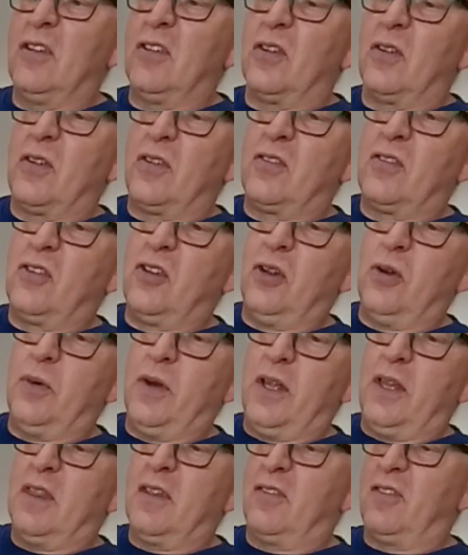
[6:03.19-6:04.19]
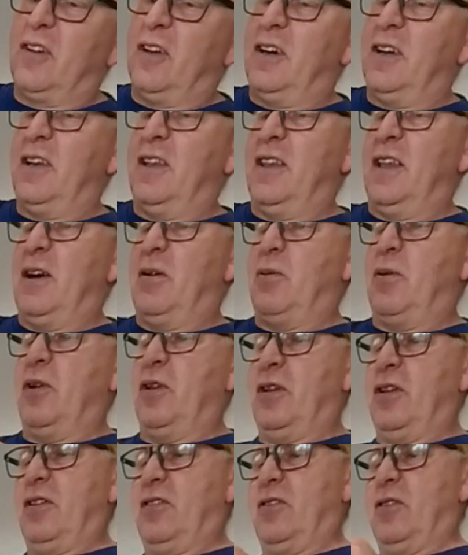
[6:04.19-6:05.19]
So it's 2 either side of that
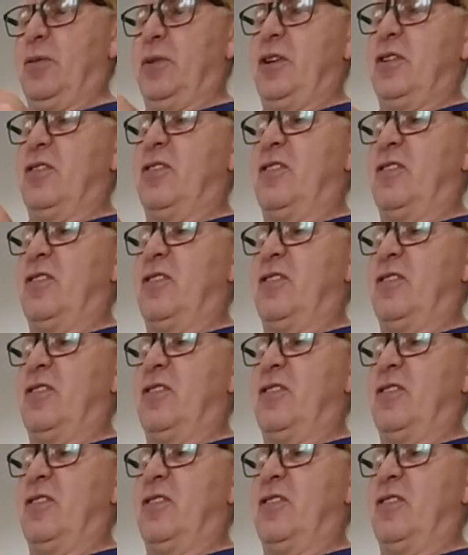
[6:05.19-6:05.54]
one. So we